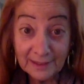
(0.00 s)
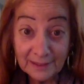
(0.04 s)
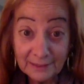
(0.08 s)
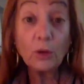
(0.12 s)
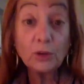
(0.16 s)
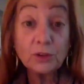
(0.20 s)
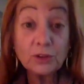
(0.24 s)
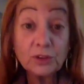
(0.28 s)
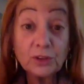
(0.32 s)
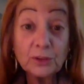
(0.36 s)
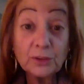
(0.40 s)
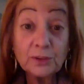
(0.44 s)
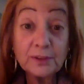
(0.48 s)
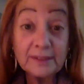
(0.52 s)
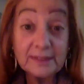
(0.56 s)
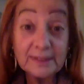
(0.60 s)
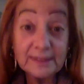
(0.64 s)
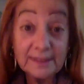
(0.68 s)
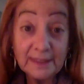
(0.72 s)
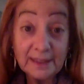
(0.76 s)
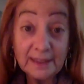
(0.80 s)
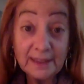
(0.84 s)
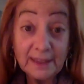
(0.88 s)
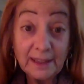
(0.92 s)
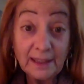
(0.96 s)
Also,
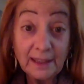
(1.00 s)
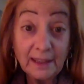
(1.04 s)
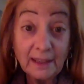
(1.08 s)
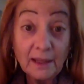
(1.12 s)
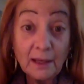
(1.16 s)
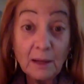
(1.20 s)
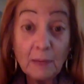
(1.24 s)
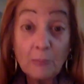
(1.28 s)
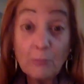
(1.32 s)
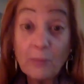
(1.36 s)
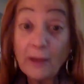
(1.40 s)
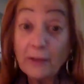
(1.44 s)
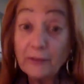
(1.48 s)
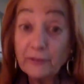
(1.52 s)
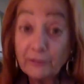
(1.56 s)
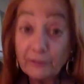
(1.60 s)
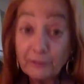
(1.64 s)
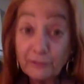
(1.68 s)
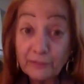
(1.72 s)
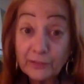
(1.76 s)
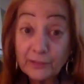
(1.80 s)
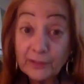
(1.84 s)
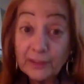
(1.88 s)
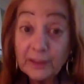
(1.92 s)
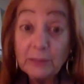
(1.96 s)
see my
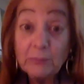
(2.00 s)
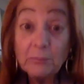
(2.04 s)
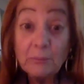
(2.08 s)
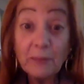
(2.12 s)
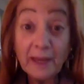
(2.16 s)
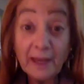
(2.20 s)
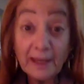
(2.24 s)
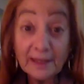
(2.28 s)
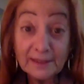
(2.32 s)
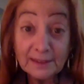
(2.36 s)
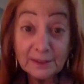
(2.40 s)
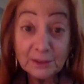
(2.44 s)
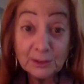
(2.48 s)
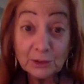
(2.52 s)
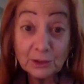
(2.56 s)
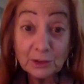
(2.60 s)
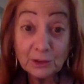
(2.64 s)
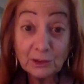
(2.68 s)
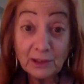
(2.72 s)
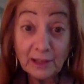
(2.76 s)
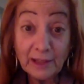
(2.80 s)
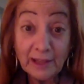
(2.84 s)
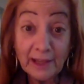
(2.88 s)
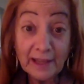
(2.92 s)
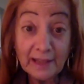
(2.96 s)
free
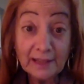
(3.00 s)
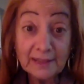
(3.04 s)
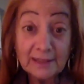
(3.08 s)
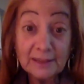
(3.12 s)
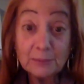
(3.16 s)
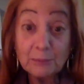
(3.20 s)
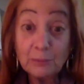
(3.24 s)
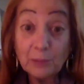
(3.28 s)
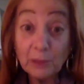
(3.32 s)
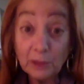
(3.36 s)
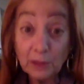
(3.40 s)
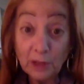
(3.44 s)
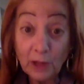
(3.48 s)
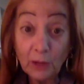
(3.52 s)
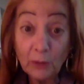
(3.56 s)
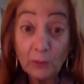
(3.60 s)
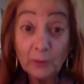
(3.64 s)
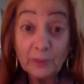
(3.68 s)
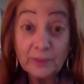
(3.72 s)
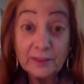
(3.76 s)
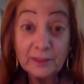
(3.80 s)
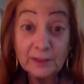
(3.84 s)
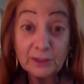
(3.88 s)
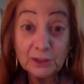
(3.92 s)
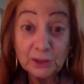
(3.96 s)
masterclass below in
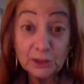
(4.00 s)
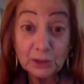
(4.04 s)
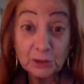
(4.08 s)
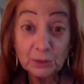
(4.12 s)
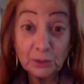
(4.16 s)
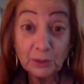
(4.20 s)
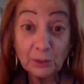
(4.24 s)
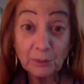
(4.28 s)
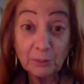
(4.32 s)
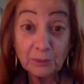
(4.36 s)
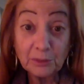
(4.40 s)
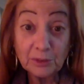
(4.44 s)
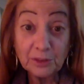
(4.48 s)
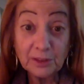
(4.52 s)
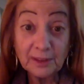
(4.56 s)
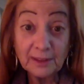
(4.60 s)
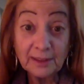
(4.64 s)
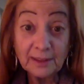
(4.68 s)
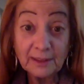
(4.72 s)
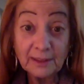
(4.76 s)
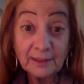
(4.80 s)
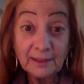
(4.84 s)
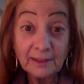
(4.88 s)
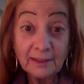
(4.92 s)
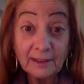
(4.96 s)
the
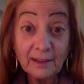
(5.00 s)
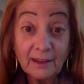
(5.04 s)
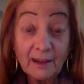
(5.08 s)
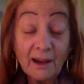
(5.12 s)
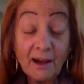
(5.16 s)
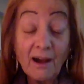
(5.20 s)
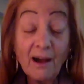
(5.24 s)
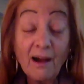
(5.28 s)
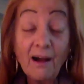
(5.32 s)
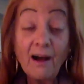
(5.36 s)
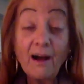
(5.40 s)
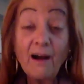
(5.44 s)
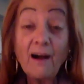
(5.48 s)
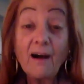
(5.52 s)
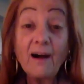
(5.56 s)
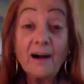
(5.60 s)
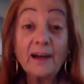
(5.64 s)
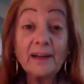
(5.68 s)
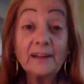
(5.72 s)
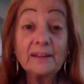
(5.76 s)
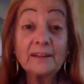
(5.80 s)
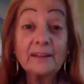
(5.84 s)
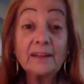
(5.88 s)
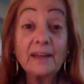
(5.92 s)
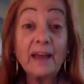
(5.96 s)
description
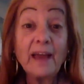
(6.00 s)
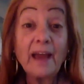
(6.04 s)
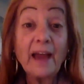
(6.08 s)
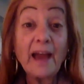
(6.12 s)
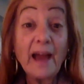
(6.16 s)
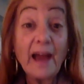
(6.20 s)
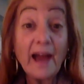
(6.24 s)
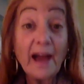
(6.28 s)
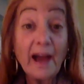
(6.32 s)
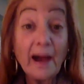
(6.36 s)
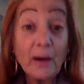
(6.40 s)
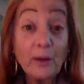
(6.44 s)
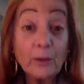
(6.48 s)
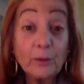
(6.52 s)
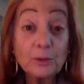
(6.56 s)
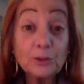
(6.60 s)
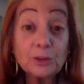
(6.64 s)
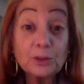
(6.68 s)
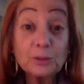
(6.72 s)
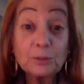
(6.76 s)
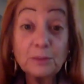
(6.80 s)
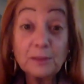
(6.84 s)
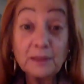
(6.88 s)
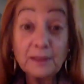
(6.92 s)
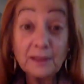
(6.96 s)
on how
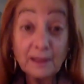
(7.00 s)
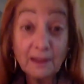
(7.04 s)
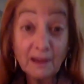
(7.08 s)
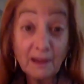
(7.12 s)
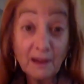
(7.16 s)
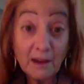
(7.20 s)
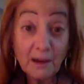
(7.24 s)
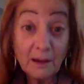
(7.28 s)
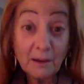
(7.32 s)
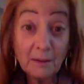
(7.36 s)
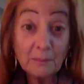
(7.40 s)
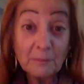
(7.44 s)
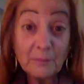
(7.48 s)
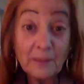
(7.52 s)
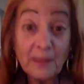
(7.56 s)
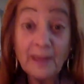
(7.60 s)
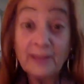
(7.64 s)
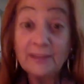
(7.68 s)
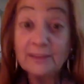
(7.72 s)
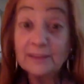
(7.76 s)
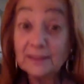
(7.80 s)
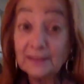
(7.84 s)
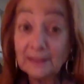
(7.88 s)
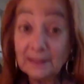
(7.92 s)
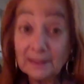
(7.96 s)
to become a
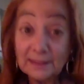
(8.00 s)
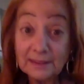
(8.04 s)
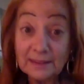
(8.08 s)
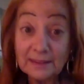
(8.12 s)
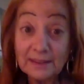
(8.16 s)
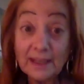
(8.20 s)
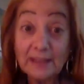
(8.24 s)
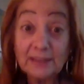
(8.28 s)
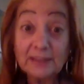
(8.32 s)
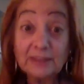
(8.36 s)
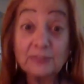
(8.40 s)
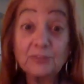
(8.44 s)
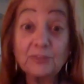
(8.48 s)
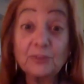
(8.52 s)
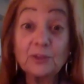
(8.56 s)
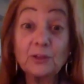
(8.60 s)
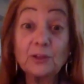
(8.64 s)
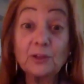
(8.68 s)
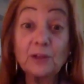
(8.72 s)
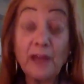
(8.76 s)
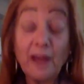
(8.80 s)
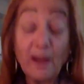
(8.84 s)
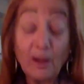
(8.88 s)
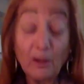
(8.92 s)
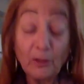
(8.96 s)
successful
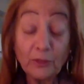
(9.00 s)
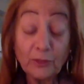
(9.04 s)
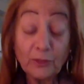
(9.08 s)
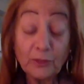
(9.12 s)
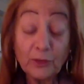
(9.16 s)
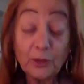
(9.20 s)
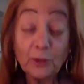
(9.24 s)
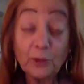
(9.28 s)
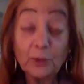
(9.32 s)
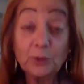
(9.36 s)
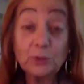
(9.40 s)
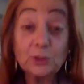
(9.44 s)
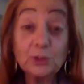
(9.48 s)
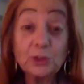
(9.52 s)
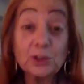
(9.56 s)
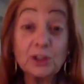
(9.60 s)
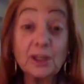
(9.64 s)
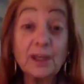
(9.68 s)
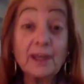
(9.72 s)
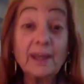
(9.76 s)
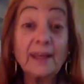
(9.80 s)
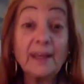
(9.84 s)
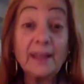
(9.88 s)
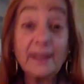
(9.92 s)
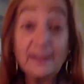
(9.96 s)
health coach
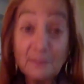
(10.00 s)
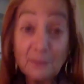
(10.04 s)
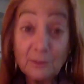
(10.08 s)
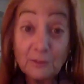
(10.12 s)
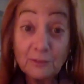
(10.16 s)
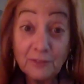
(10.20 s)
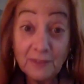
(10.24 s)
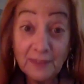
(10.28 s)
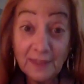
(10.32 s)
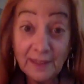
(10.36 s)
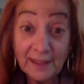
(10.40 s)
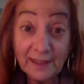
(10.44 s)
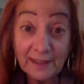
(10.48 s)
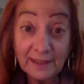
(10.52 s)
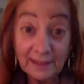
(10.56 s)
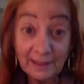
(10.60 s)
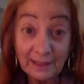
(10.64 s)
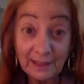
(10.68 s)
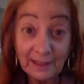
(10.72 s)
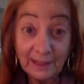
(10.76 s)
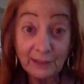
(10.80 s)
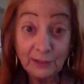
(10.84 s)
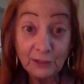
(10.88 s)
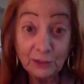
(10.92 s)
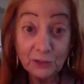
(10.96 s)
in the vegan
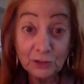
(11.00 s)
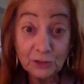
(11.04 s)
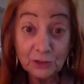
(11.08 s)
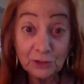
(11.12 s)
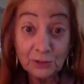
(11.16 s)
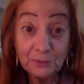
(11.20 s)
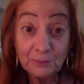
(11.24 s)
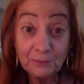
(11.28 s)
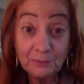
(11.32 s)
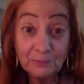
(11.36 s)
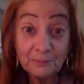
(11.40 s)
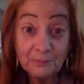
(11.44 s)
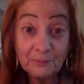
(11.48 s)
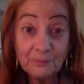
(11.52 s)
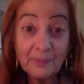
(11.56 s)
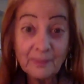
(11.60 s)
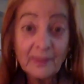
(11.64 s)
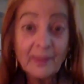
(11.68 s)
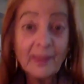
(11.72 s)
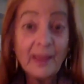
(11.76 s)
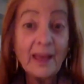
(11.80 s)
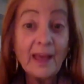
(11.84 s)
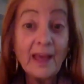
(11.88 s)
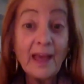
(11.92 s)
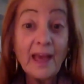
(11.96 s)
niche.
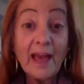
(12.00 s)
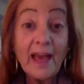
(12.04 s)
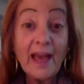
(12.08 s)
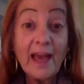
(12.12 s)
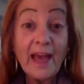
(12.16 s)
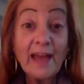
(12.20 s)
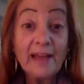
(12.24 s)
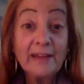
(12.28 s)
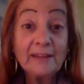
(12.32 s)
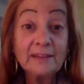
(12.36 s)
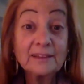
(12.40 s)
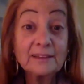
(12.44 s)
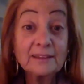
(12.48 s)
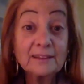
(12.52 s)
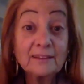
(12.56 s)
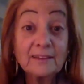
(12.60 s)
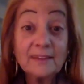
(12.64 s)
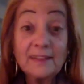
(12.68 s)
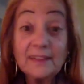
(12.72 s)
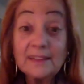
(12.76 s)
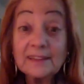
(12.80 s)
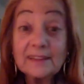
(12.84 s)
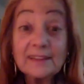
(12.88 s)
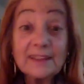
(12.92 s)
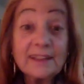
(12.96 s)
And
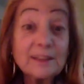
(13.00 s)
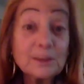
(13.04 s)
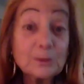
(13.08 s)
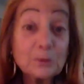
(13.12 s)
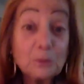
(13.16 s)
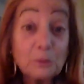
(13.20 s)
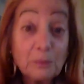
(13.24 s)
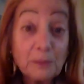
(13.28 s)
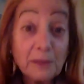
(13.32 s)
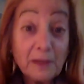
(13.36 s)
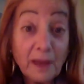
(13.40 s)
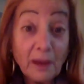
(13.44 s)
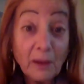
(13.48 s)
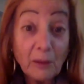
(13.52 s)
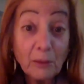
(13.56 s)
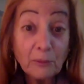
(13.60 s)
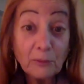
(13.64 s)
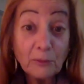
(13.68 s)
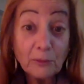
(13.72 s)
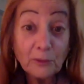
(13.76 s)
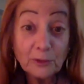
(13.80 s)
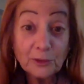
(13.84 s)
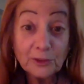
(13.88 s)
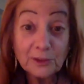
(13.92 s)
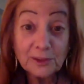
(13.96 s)
these things will be
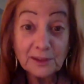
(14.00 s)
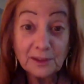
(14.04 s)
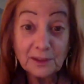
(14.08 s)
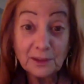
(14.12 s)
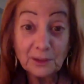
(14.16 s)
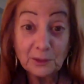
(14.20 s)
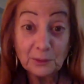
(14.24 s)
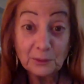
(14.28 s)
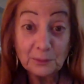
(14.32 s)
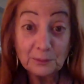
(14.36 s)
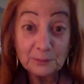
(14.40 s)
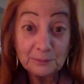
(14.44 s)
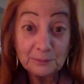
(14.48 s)
helpful to you.